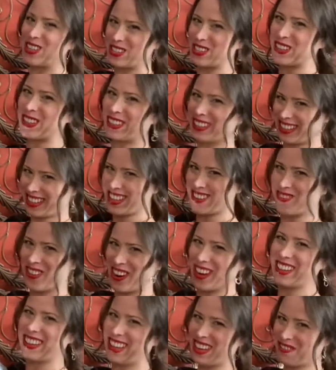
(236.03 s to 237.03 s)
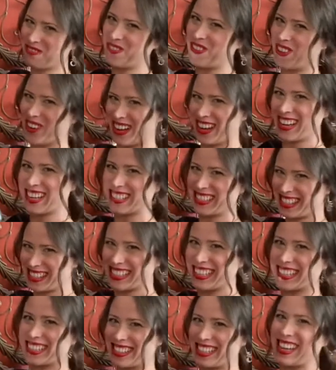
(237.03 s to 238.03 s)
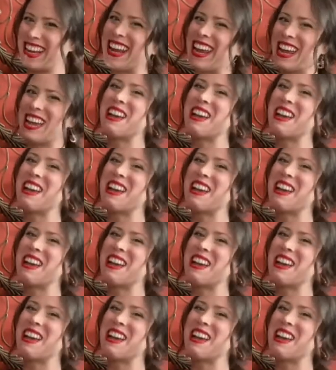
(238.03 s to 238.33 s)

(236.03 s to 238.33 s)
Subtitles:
you're looking more like 40 to 60.